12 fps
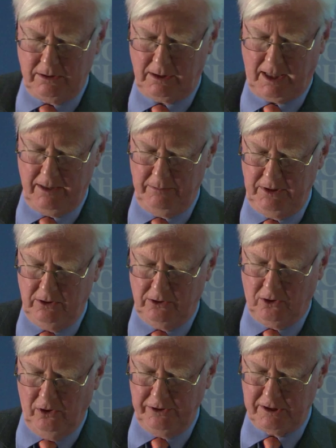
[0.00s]
can be,
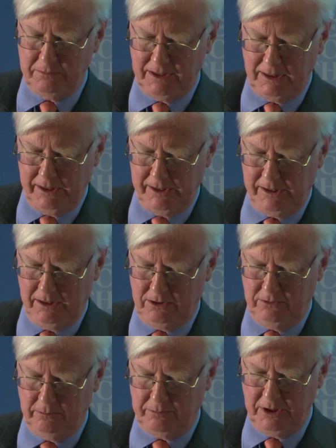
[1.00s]
or ought to be easy
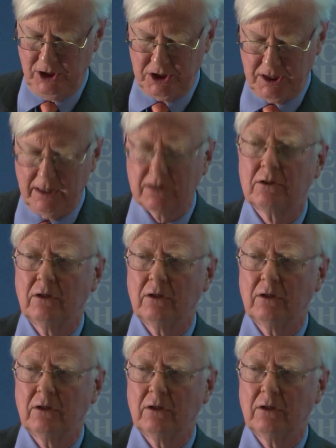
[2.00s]
to appreciate